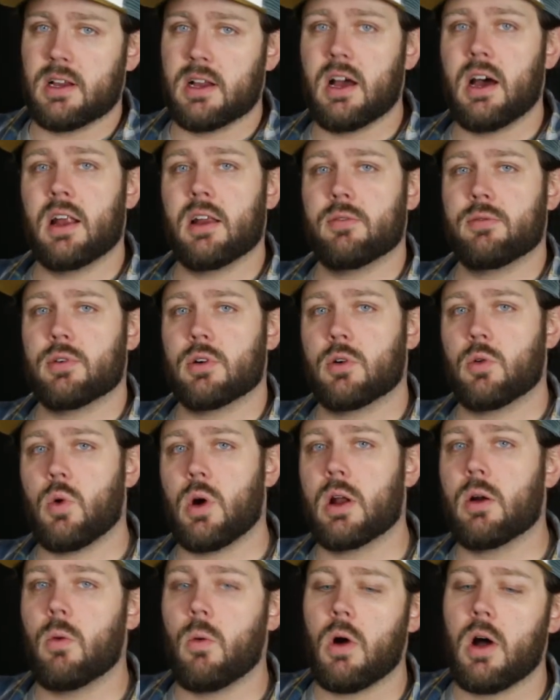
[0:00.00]
got it for
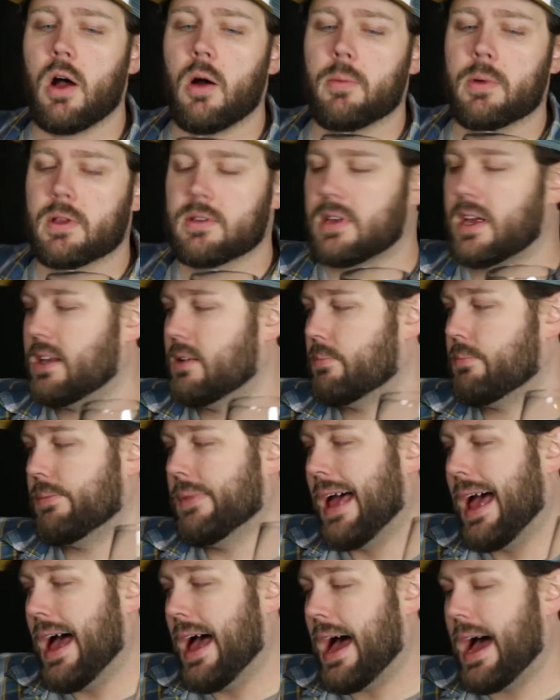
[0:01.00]
quite a while, because I
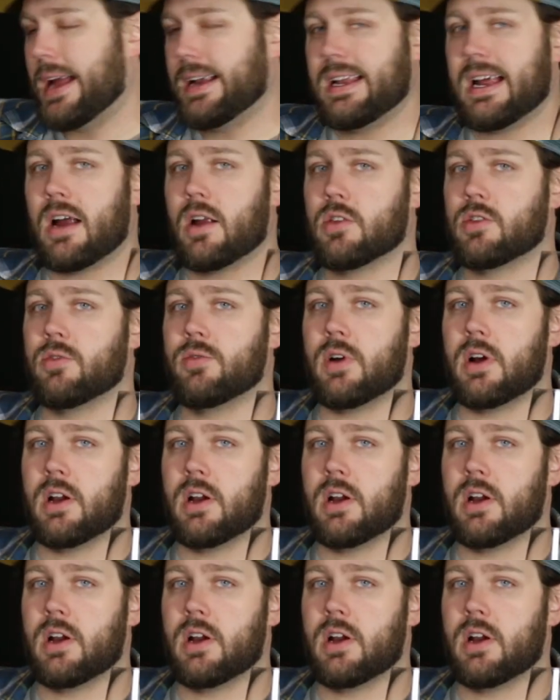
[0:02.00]
doubt